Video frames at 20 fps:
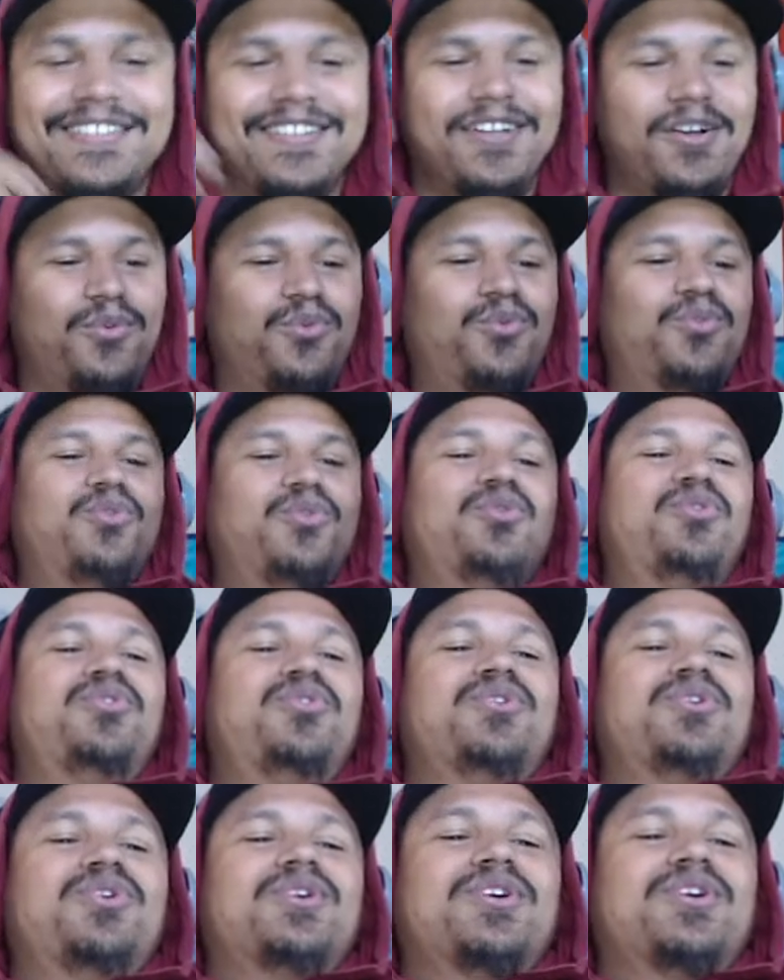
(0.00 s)
Ooh.
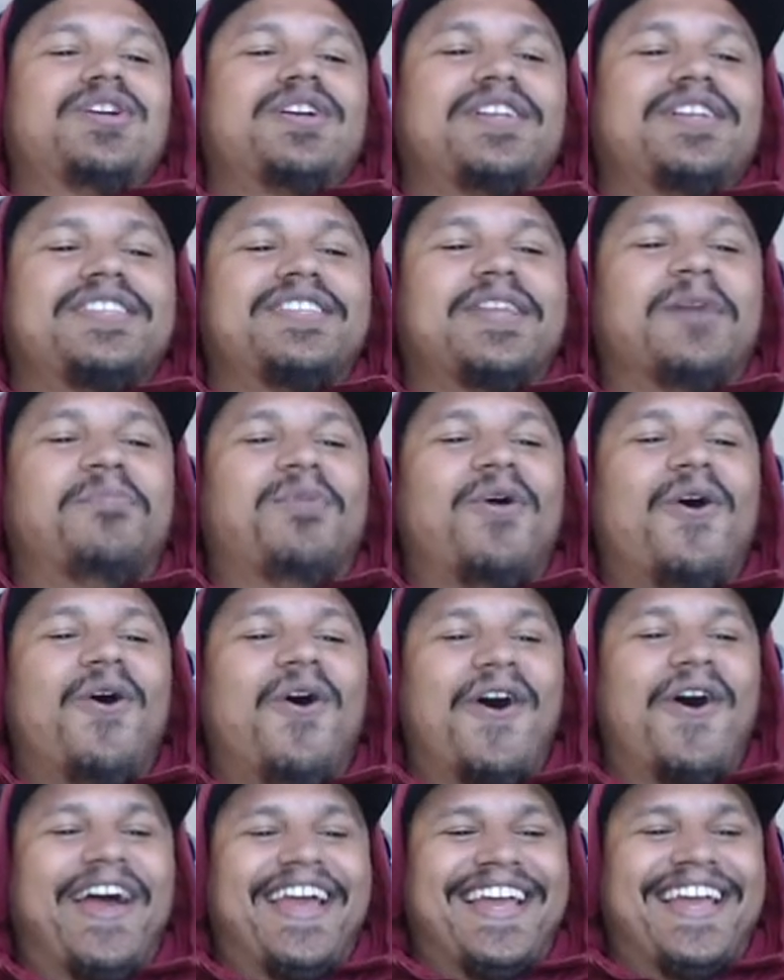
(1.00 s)
The
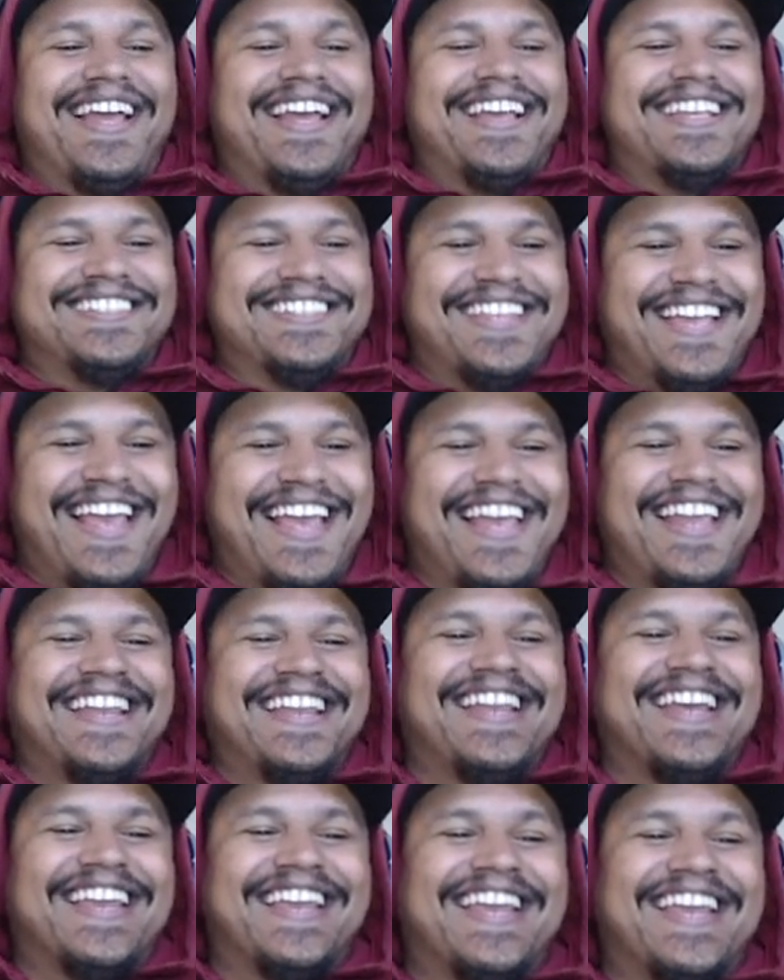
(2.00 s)
boy is
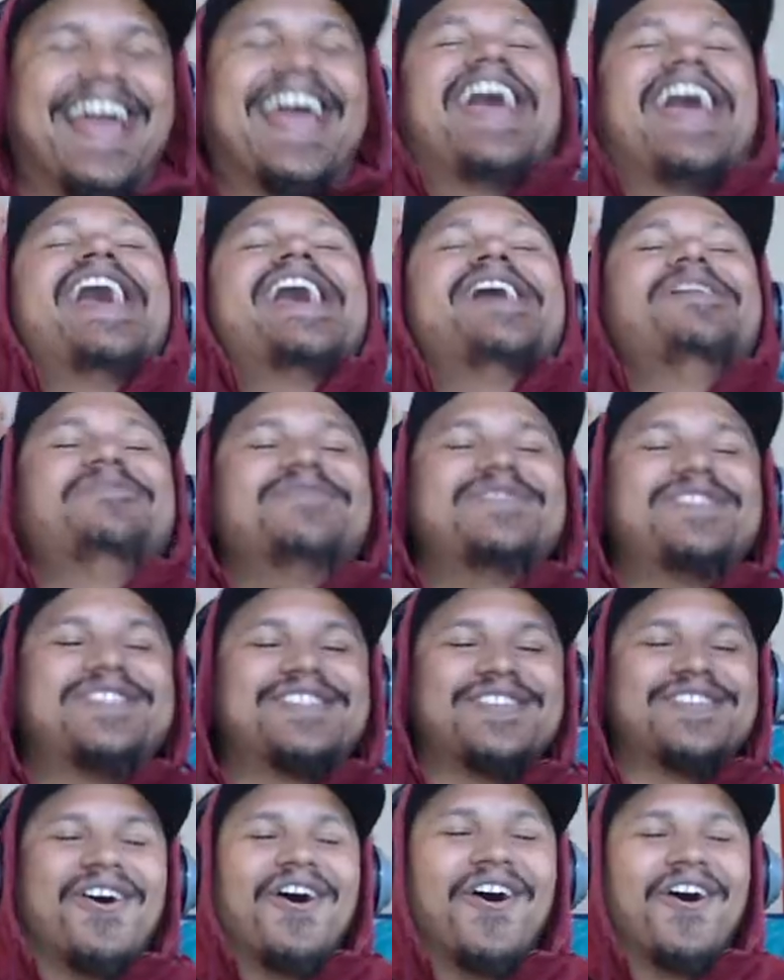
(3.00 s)
in the game,
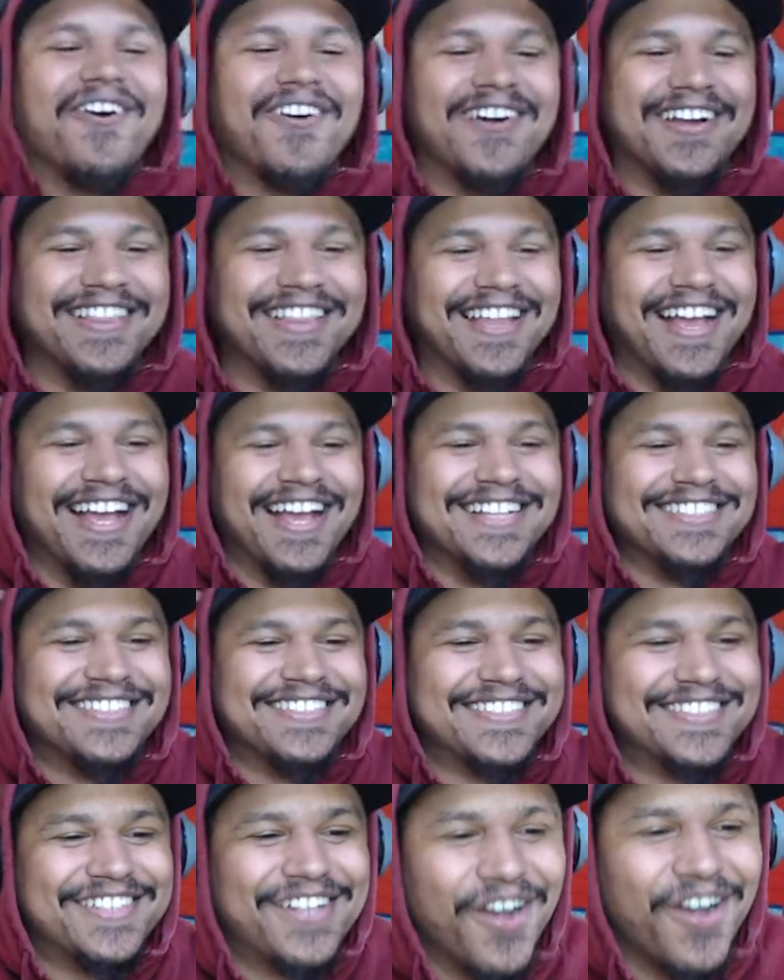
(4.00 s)
Sora.
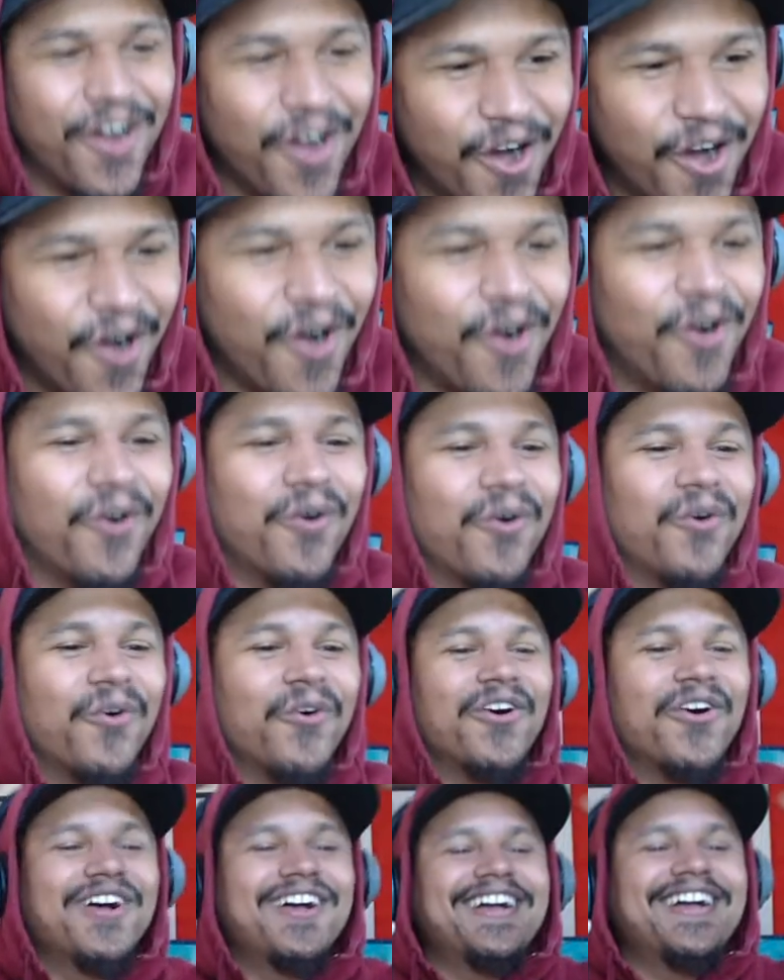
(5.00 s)
Let's go.
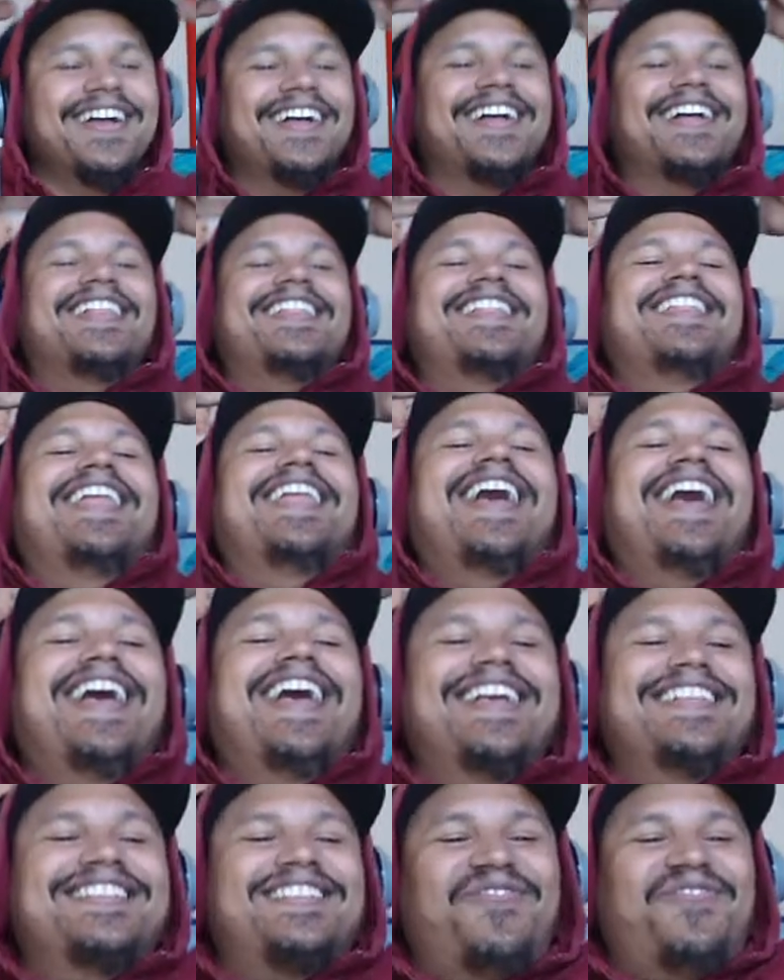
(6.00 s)

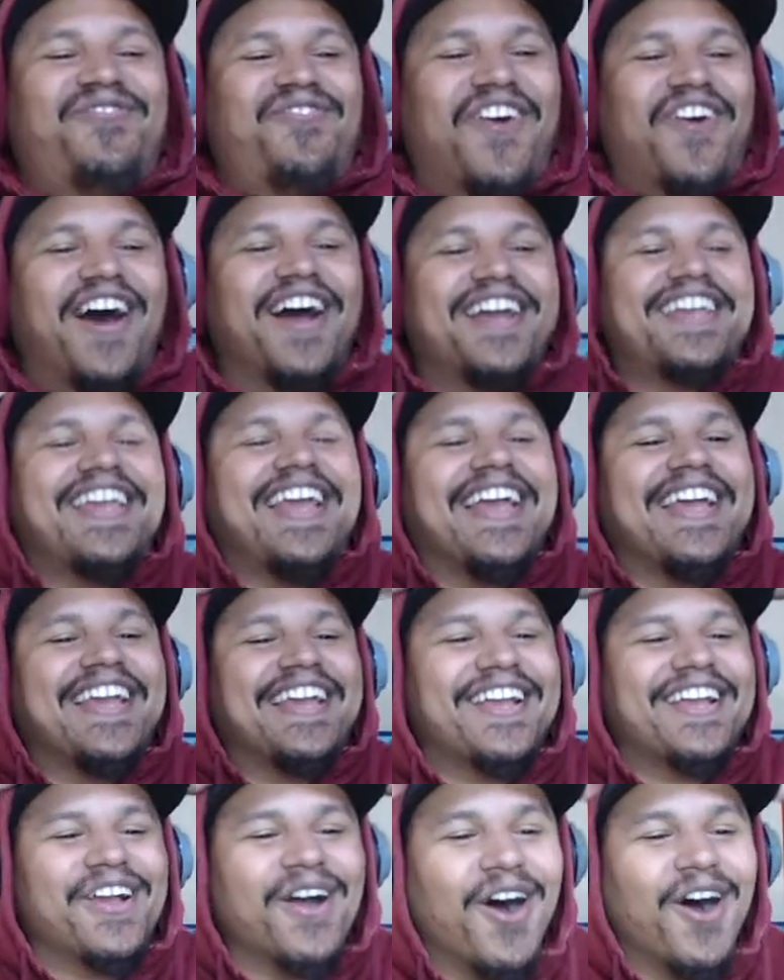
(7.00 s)
Let's
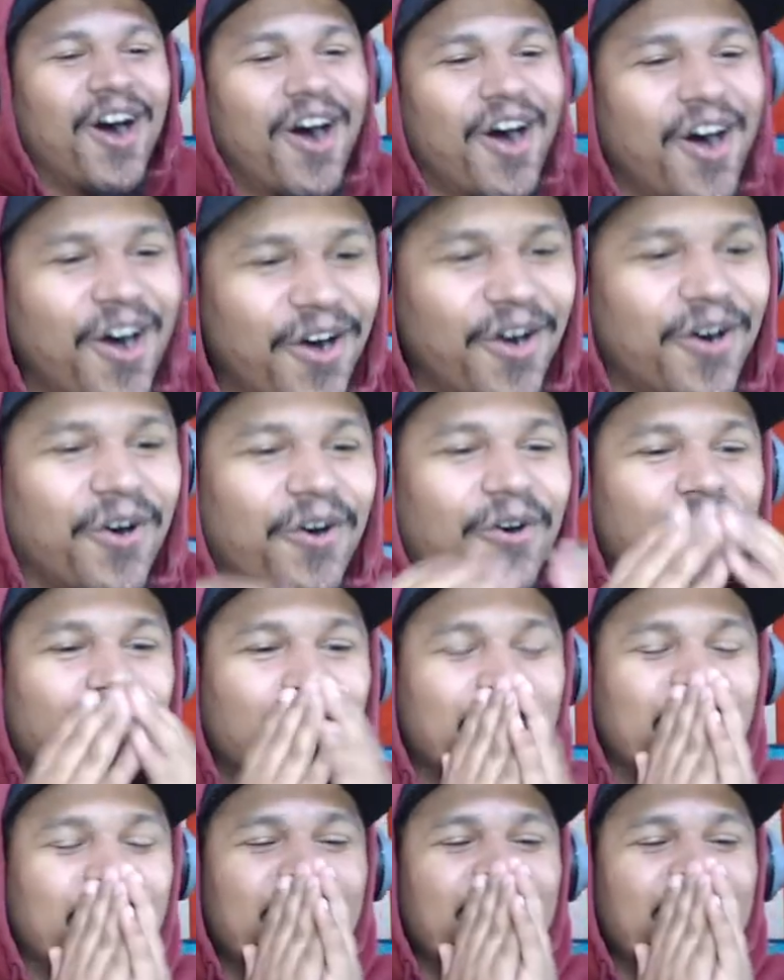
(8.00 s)
fucking go.